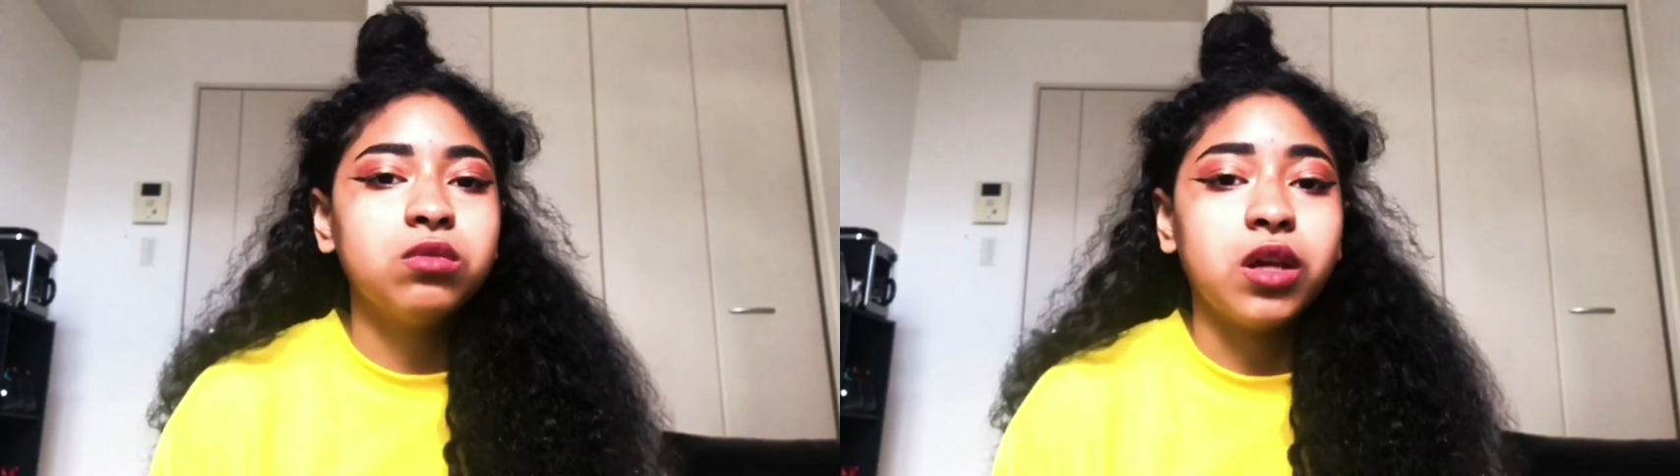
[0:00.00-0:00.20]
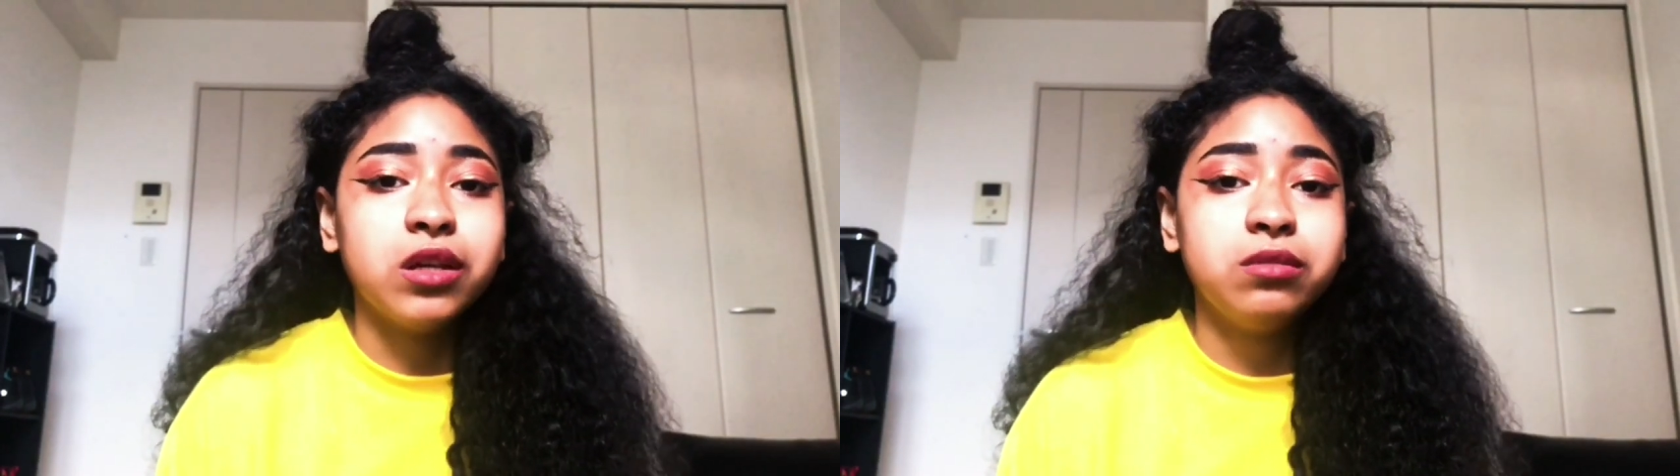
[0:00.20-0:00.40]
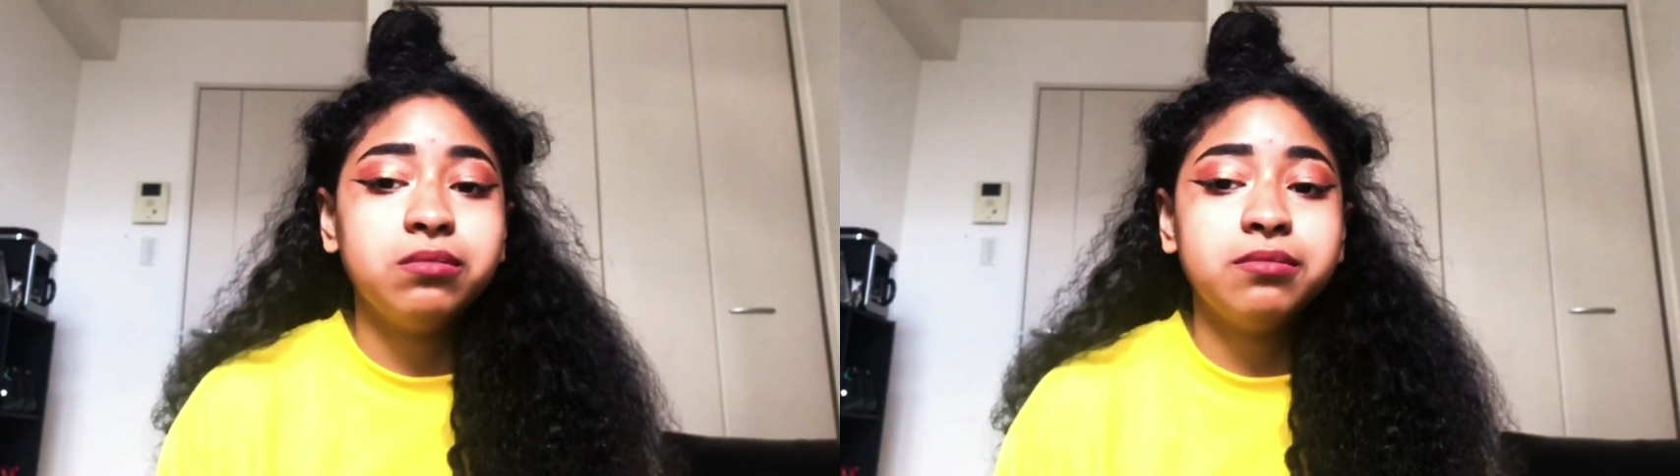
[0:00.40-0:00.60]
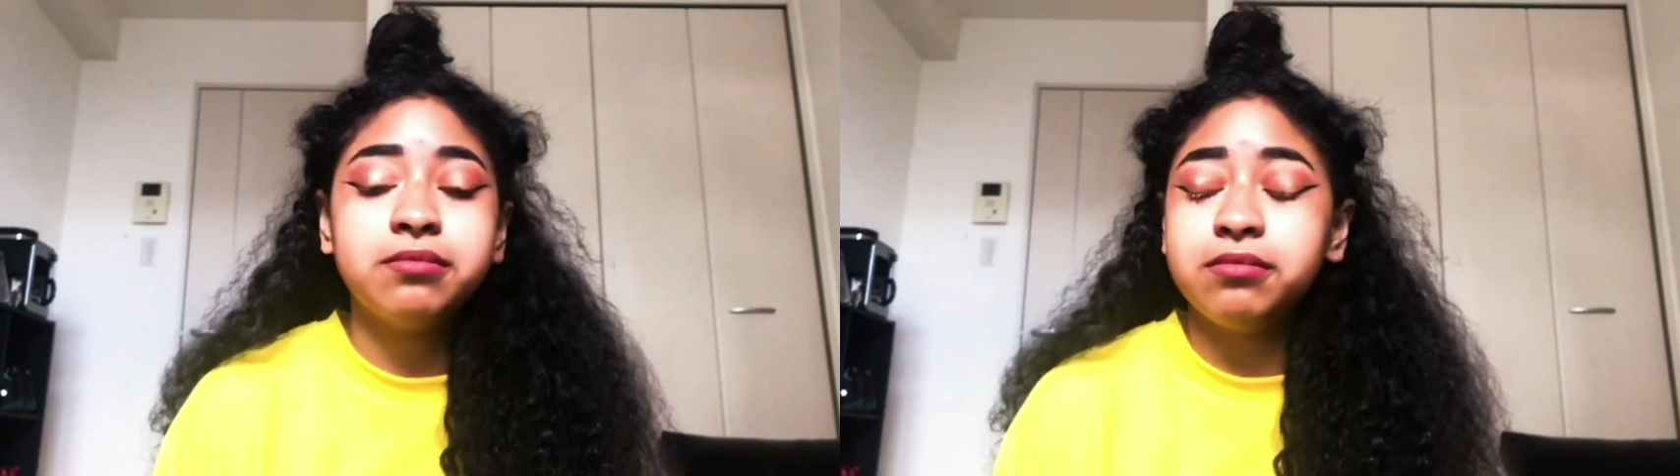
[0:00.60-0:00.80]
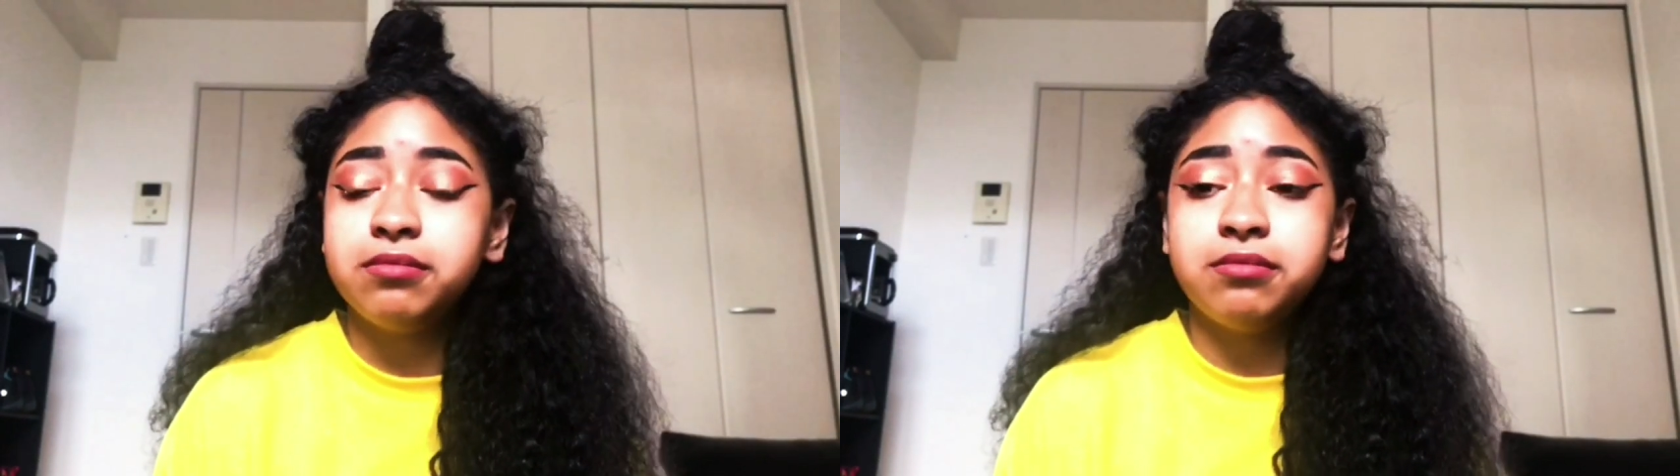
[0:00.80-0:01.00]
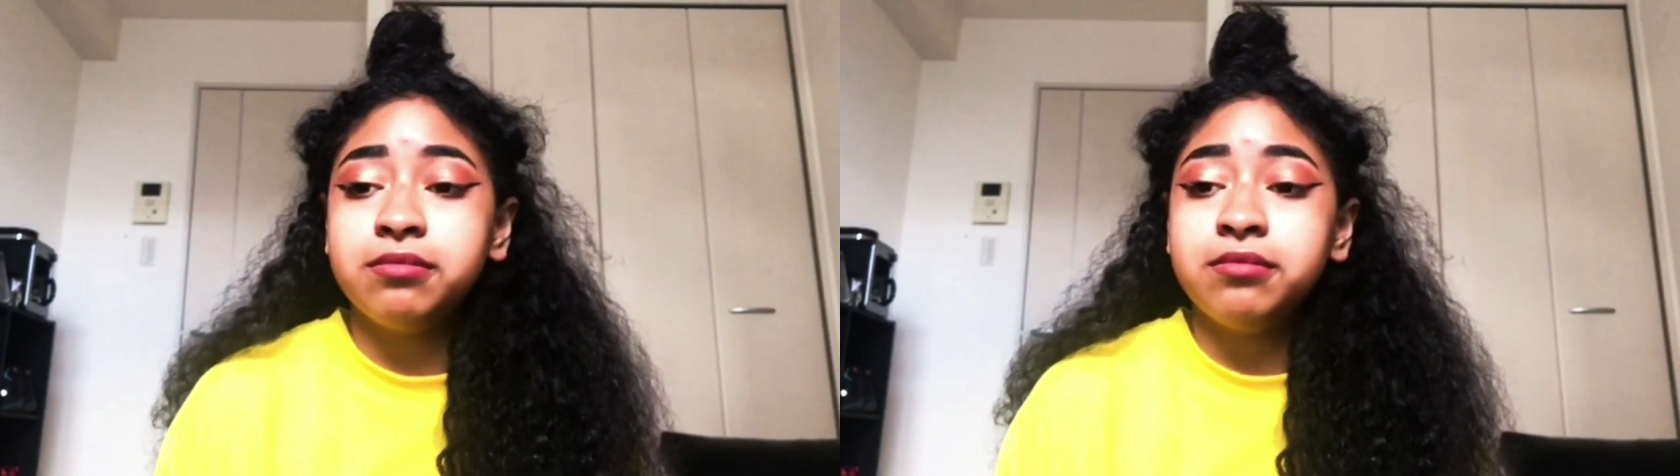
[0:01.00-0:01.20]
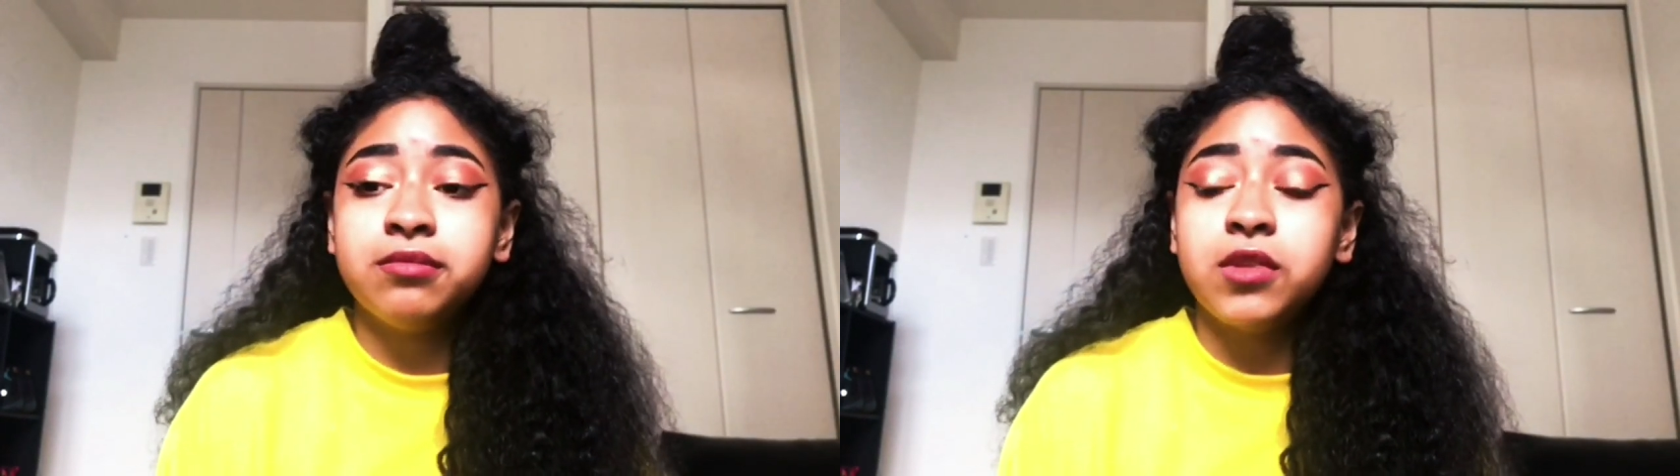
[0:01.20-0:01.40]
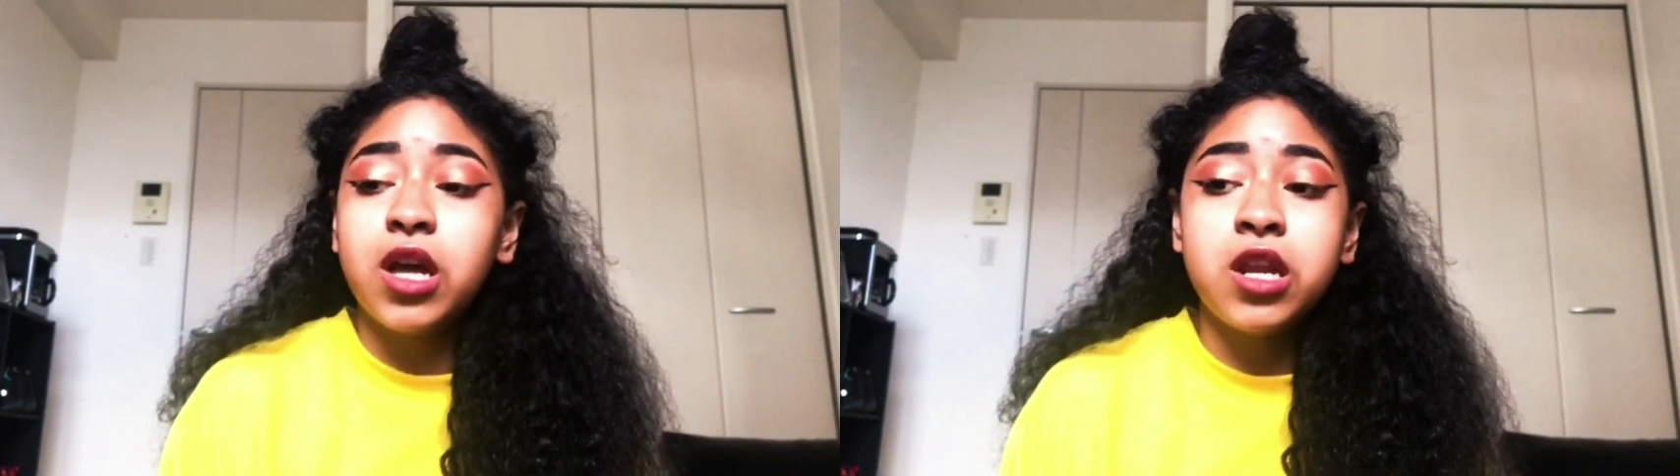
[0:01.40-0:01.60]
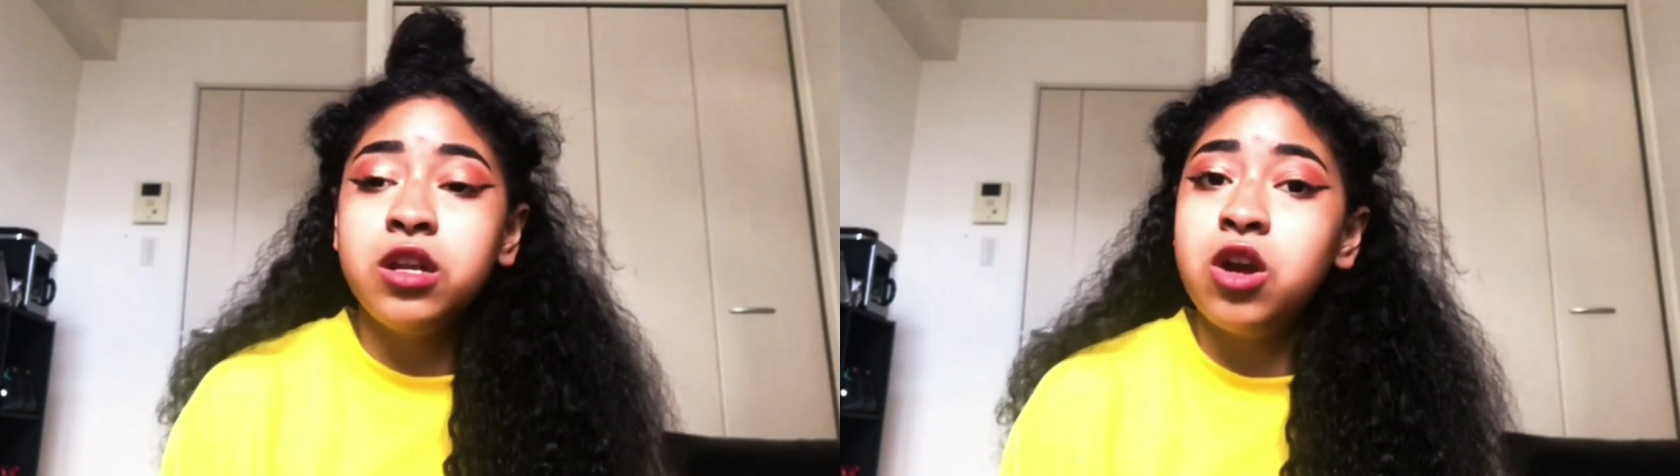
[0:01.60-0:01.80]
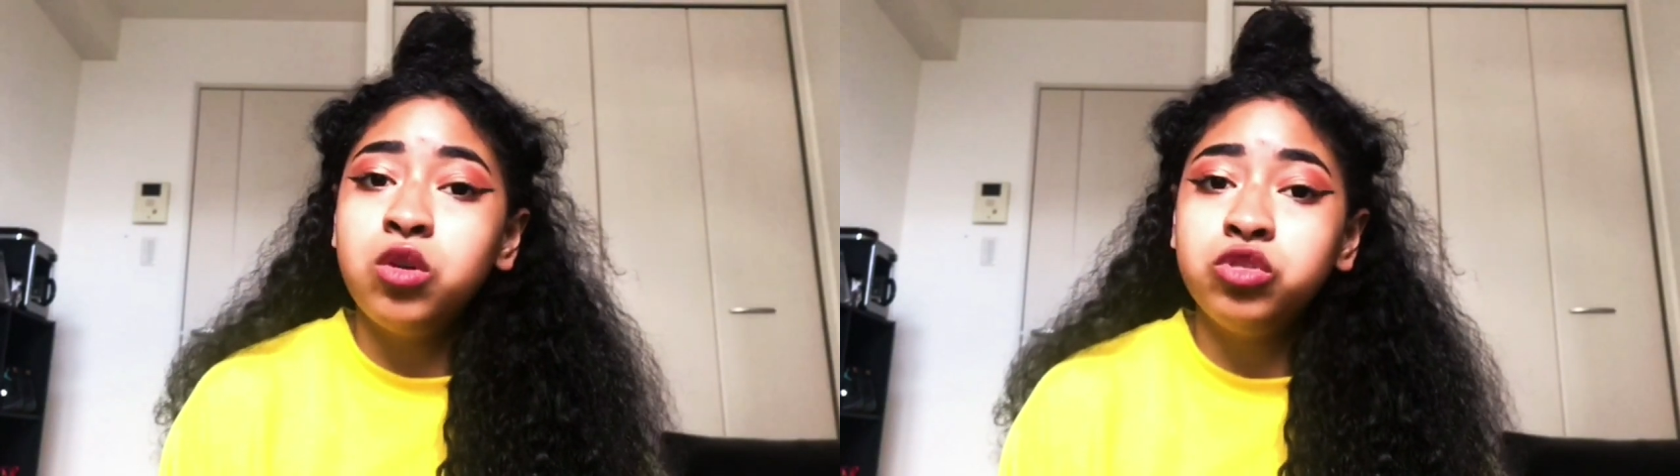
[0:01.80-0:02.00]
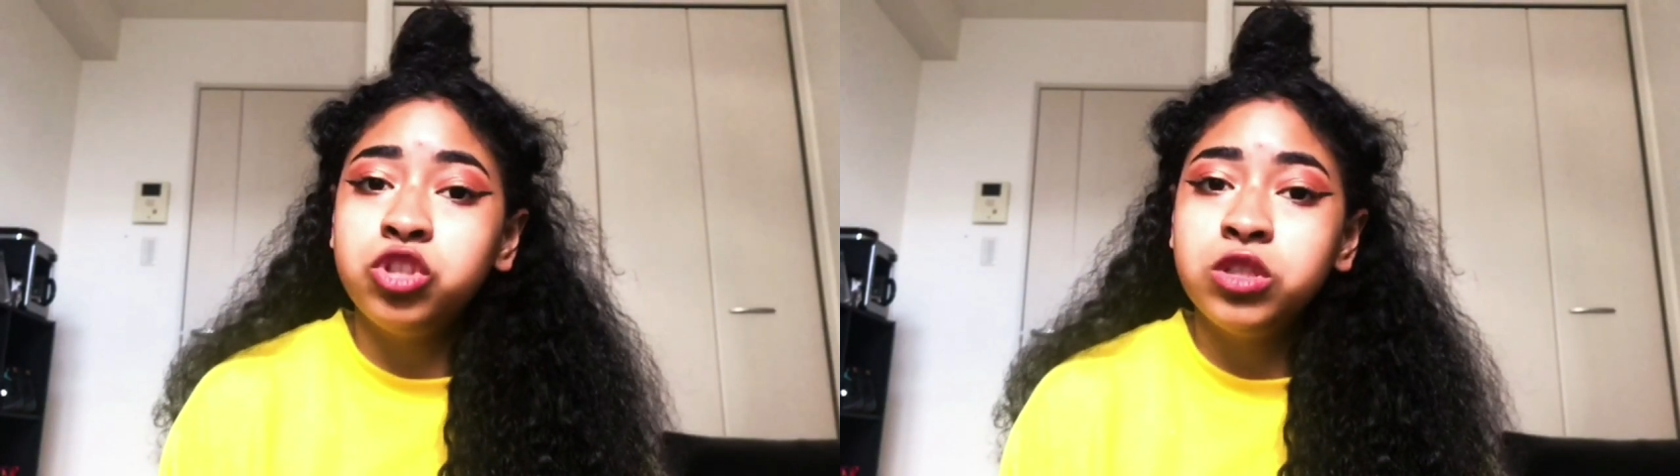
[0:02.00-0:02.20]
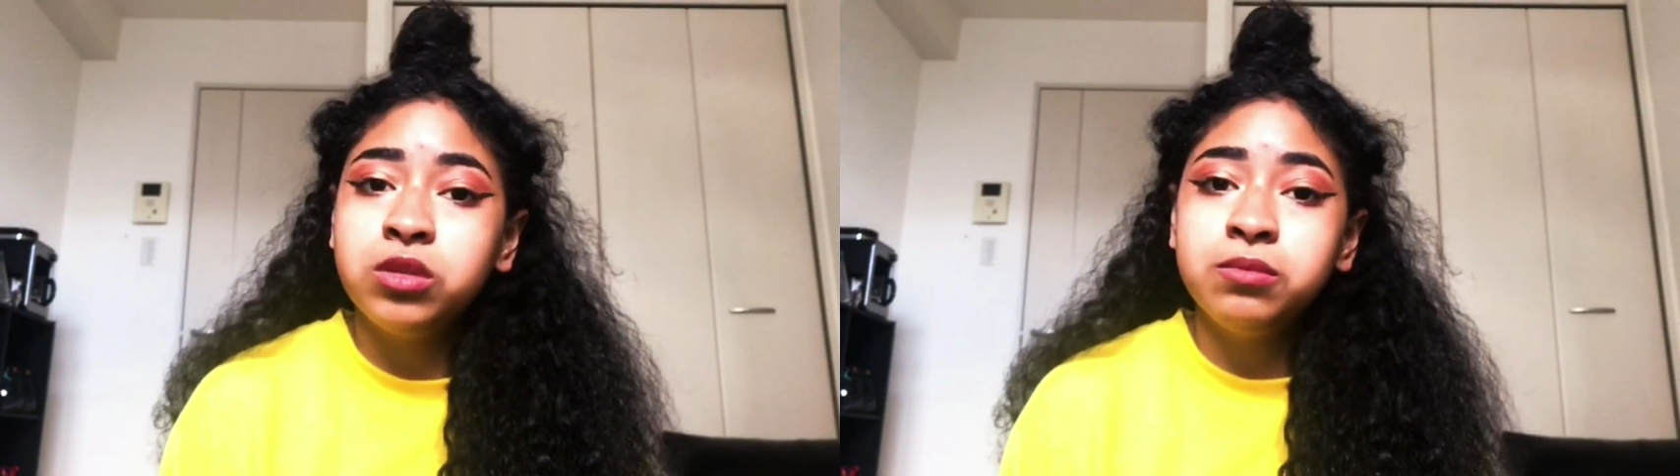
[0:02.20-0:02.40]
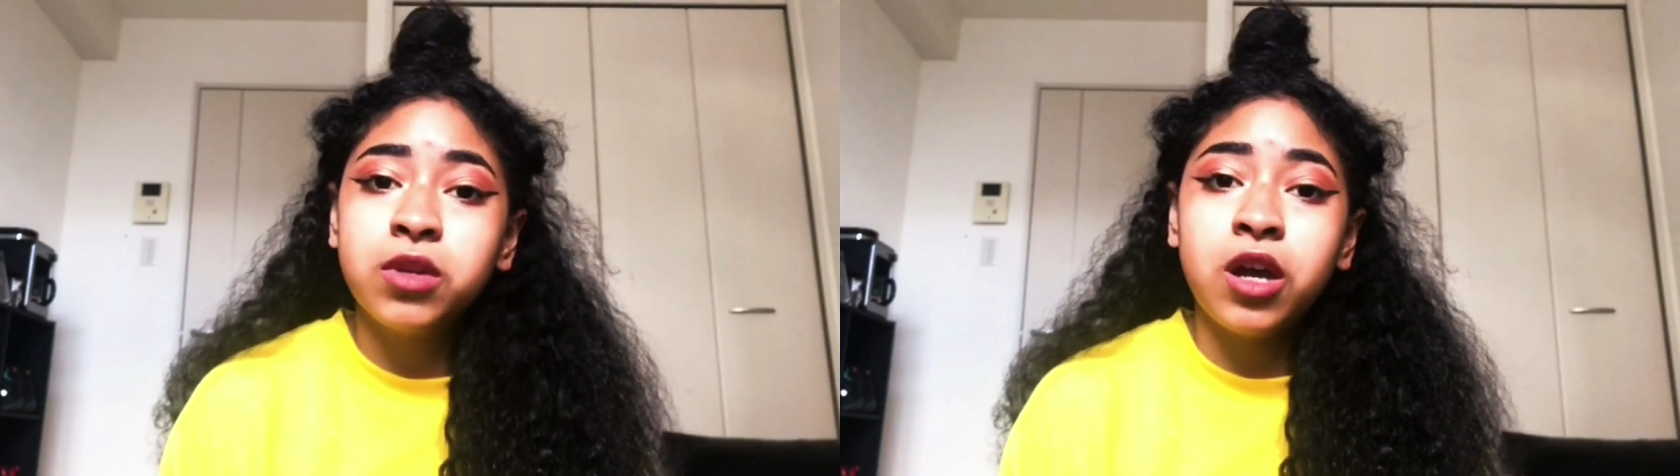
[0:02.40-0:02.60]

Like, I did hoe shit.